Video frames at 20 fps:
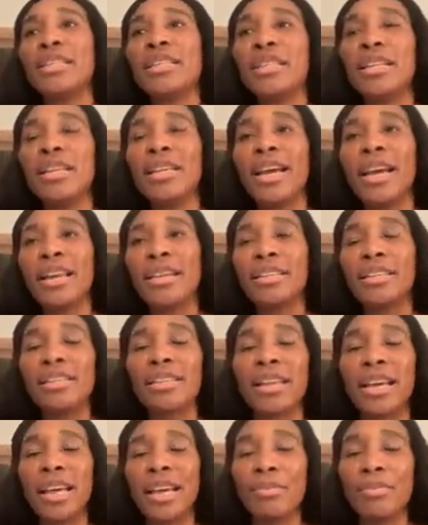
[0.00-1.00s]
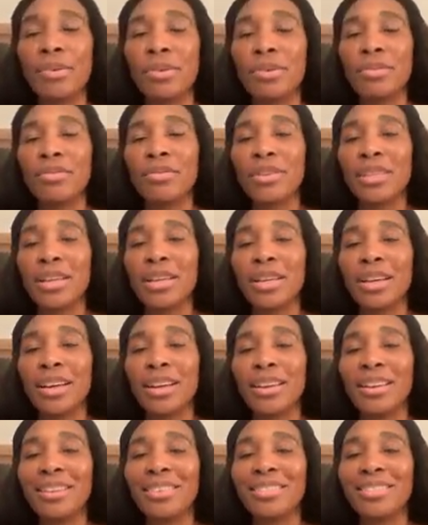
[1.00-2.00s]
into the net, just aim over the
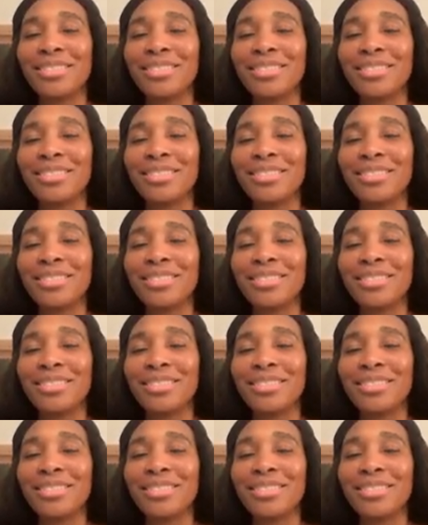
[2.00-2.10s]
net.